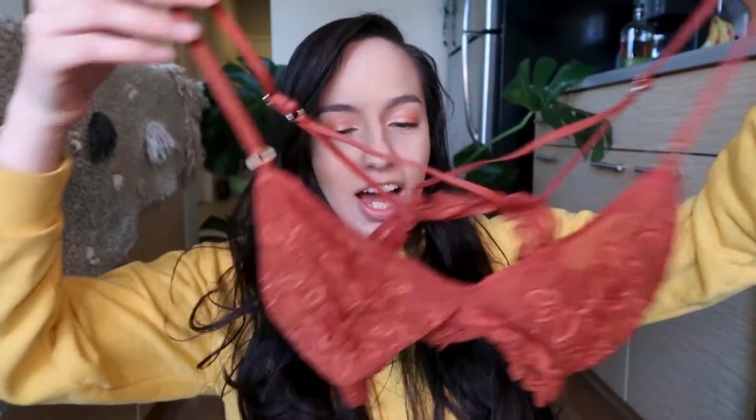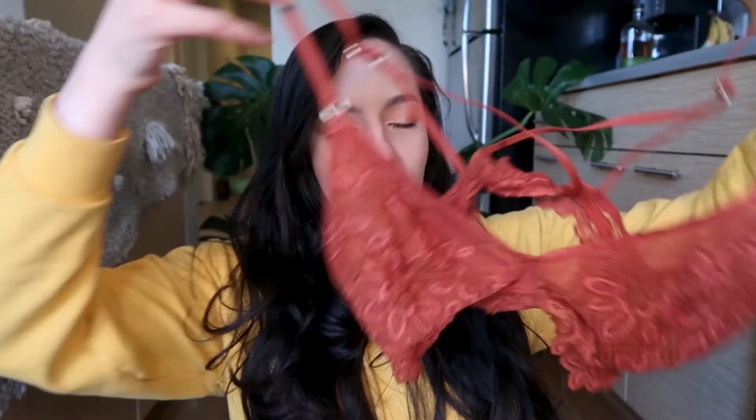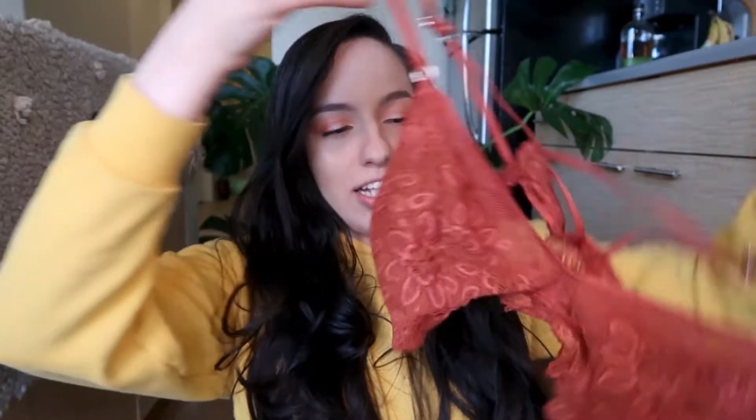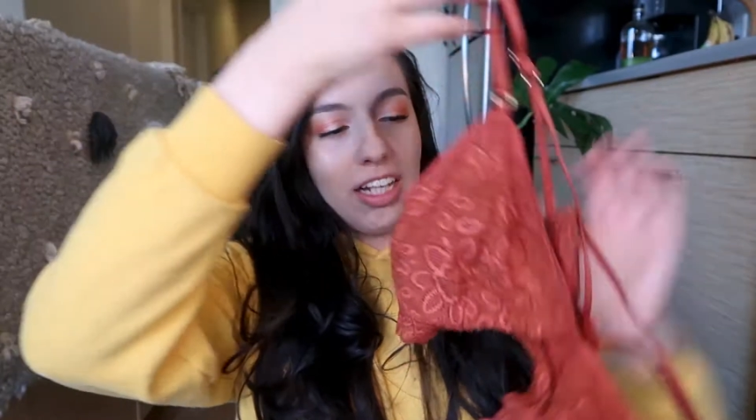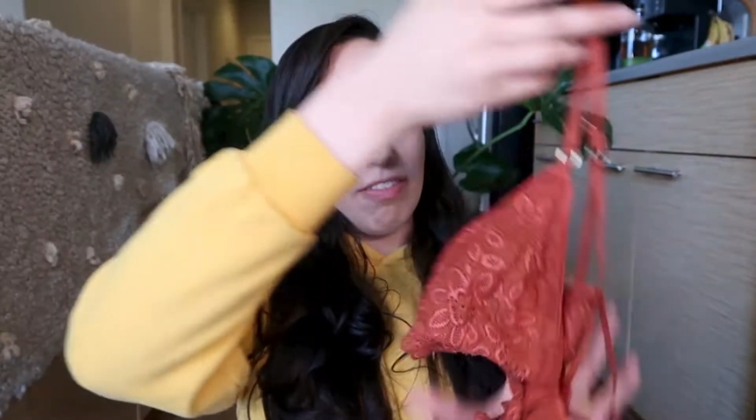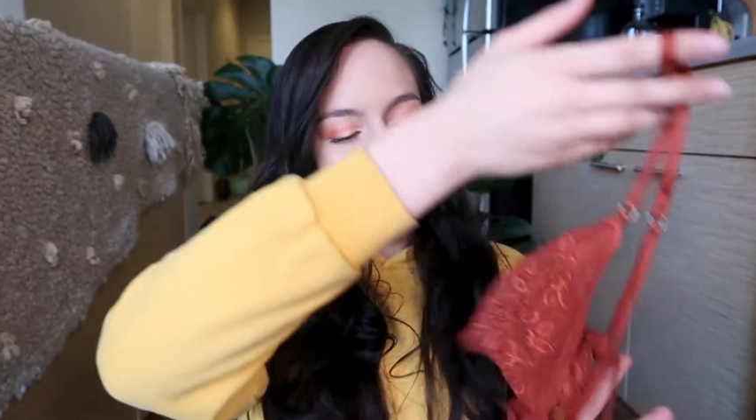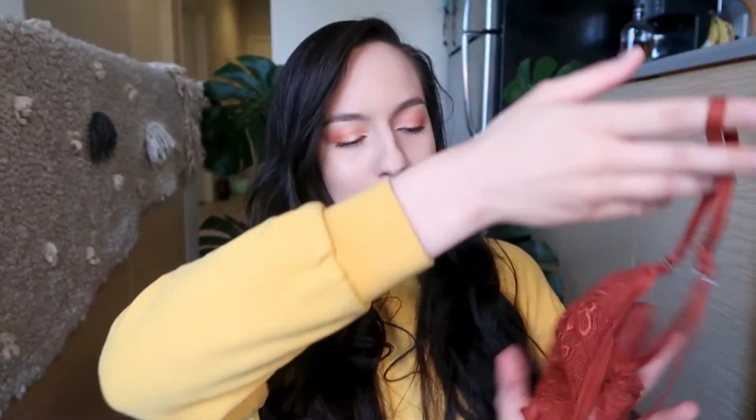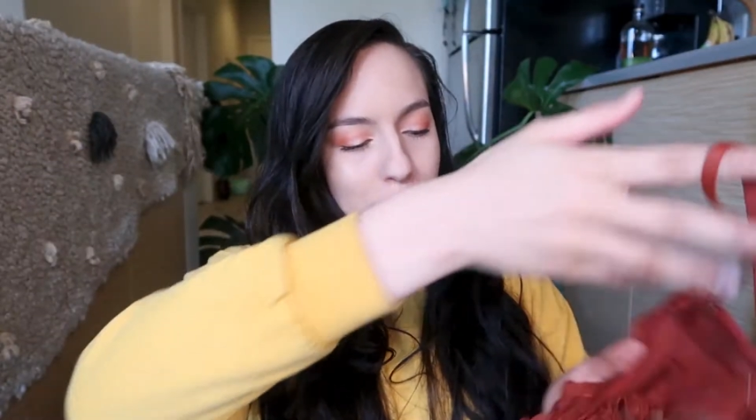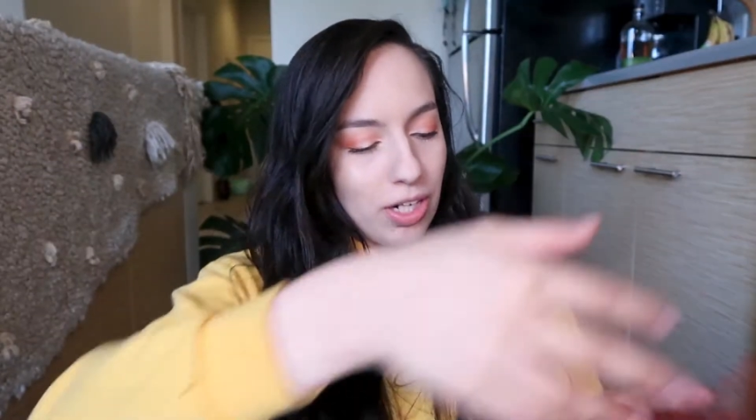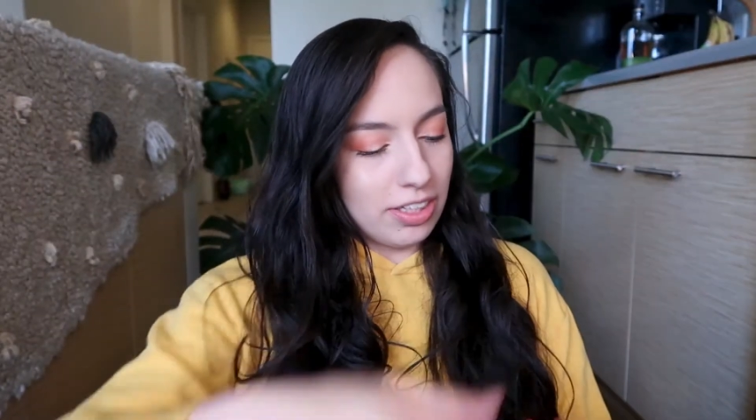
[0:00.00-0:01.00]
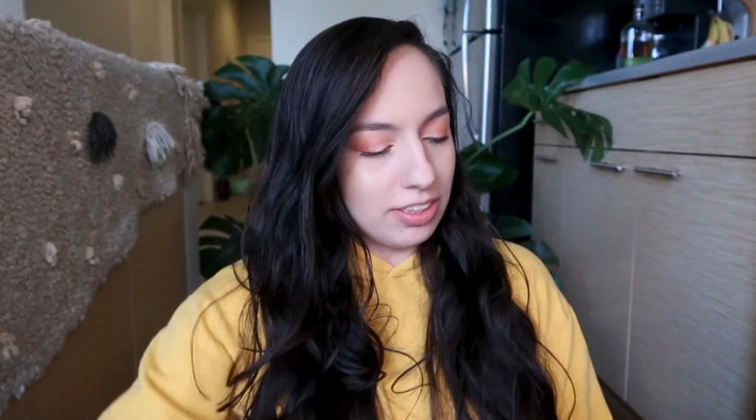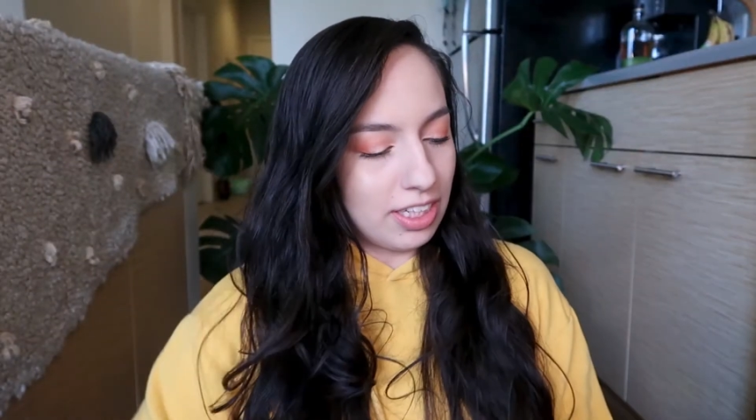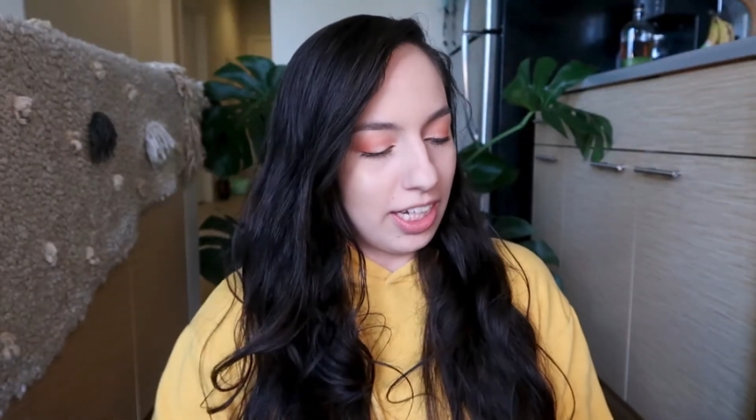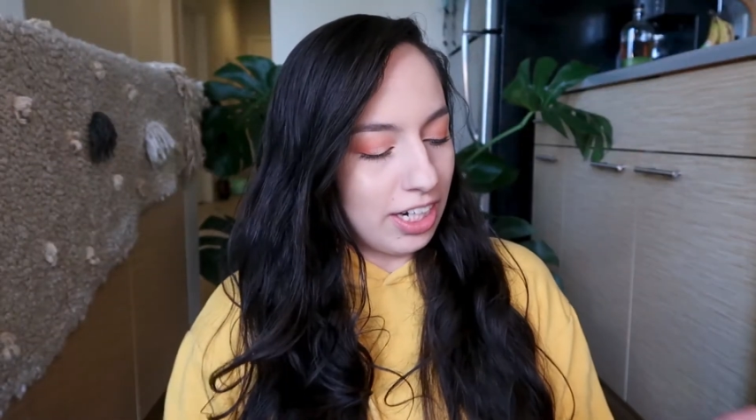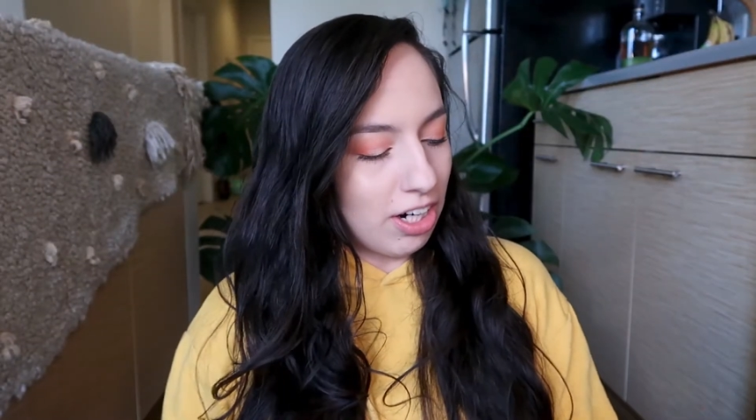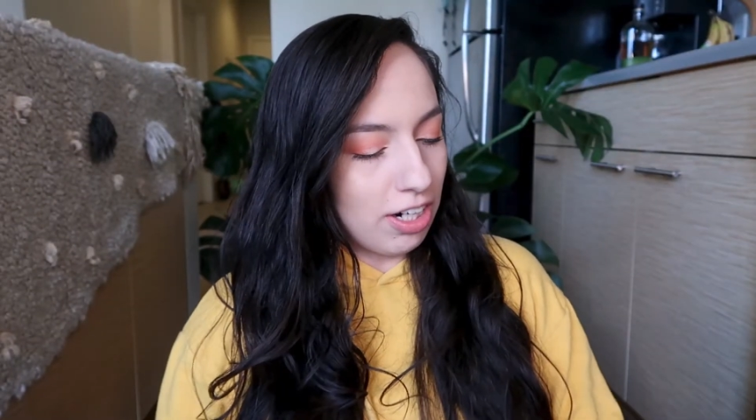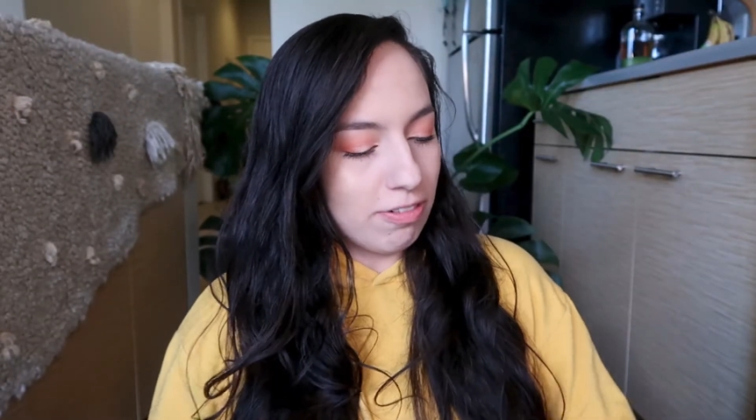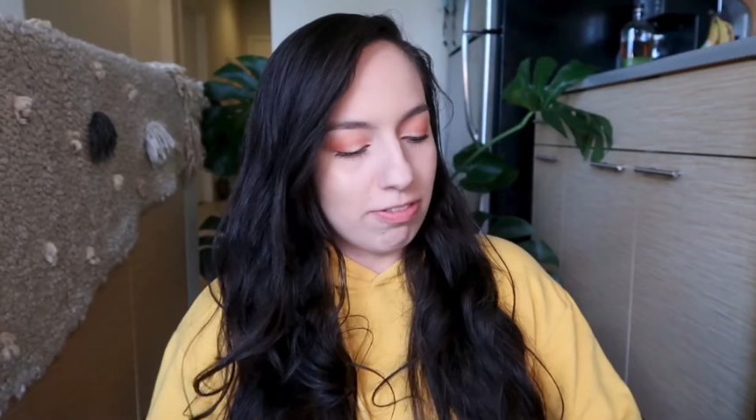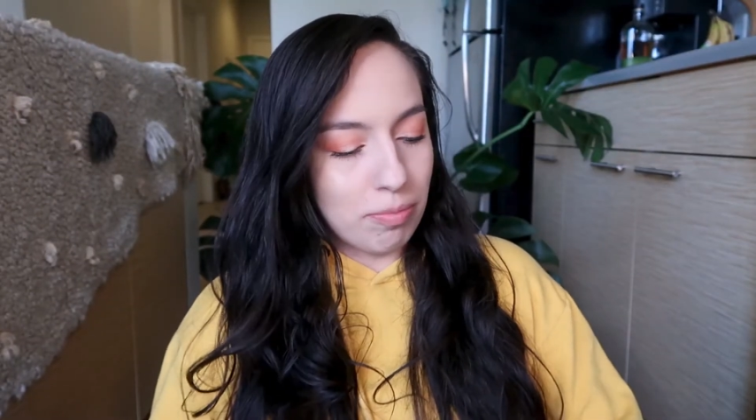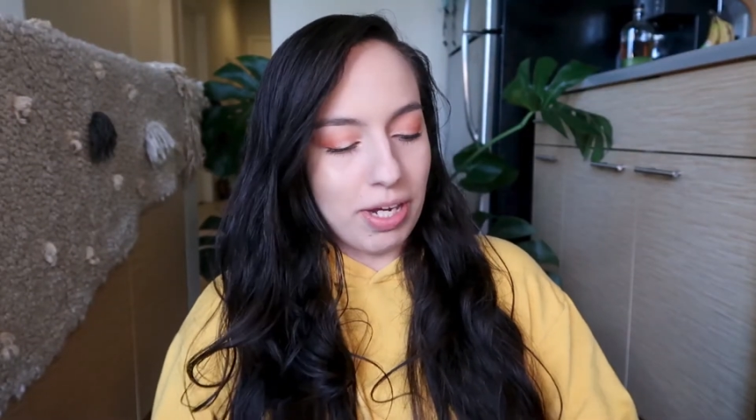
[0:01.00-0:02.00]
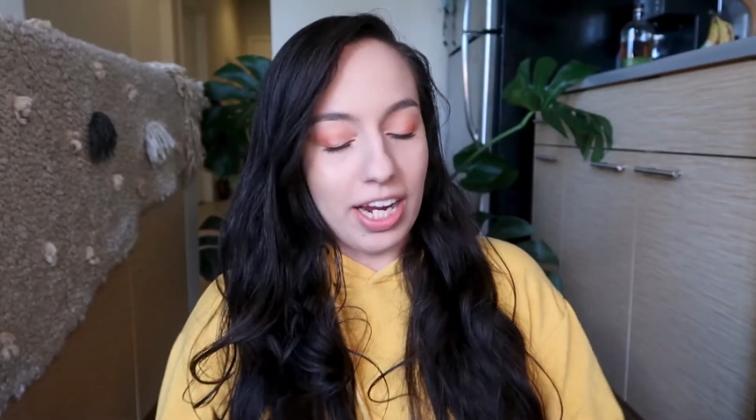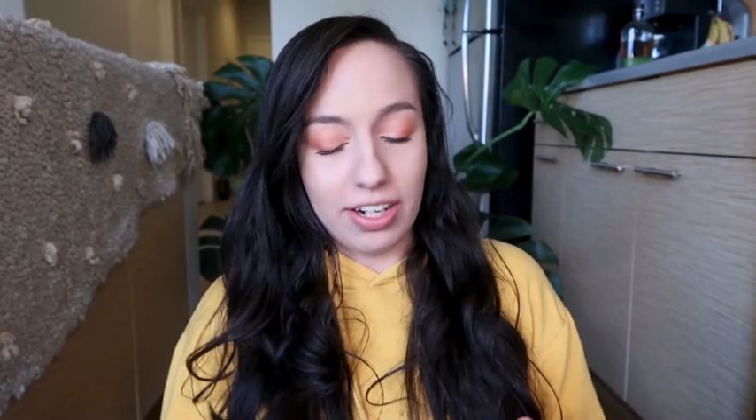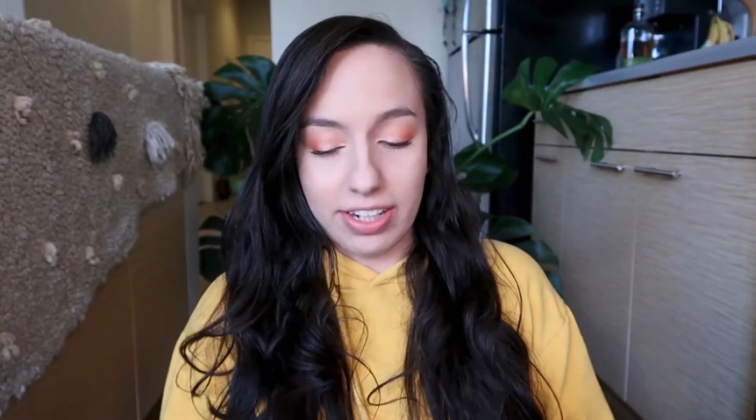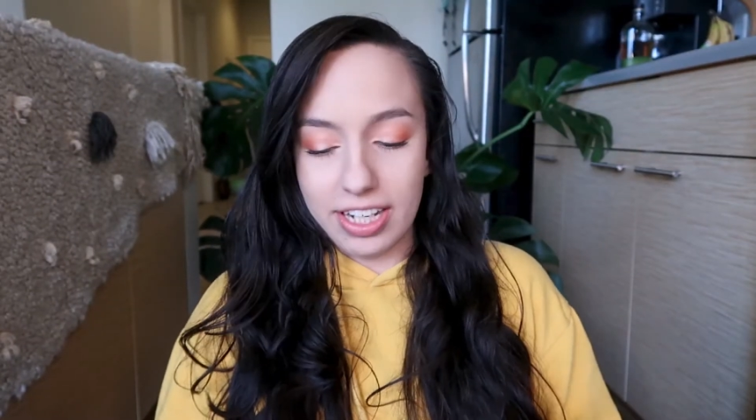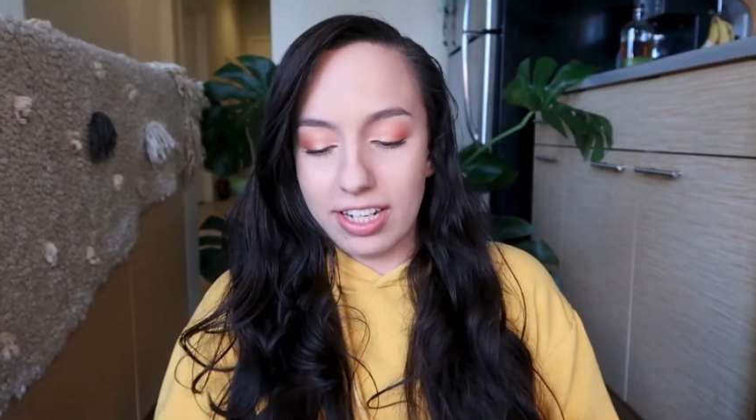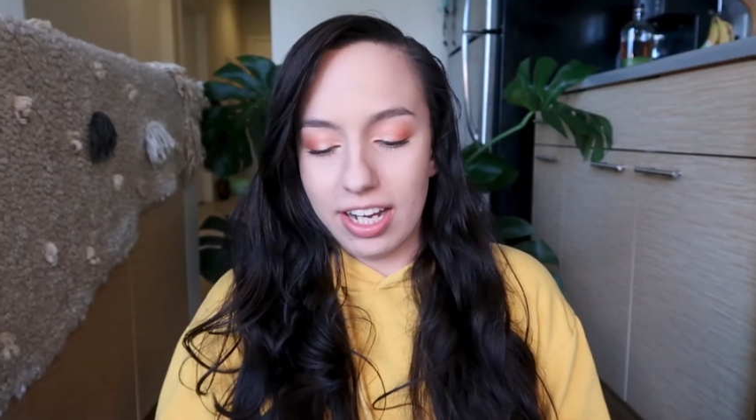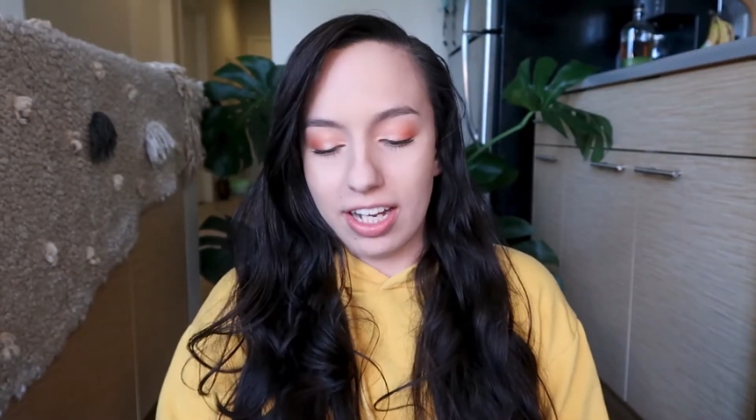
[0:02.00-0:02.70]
I love these bras. They are from Aerie,